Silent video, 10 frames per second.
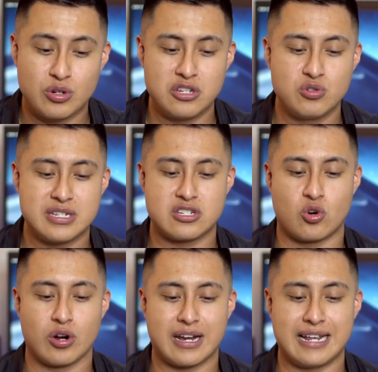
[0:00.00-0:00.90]
You can use this
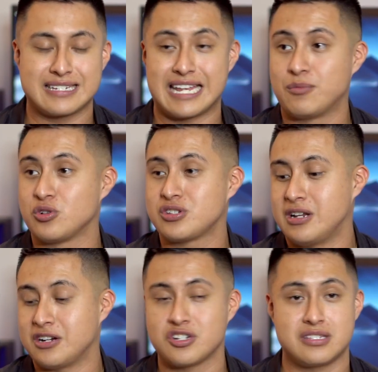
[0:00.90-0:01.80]
to organize cables,
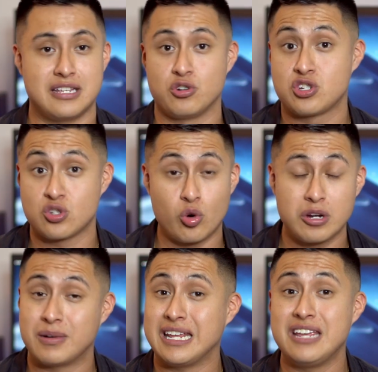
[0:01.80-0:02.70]
not just that you're
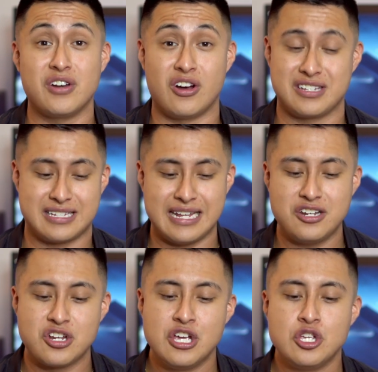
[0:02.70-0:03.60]
storing, but even on
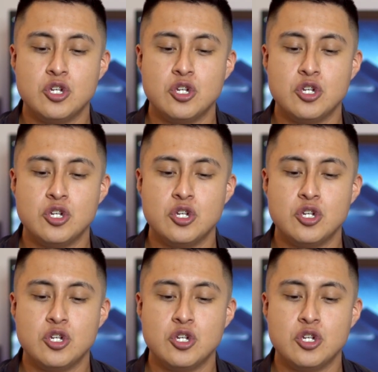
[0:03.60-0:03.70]
stage.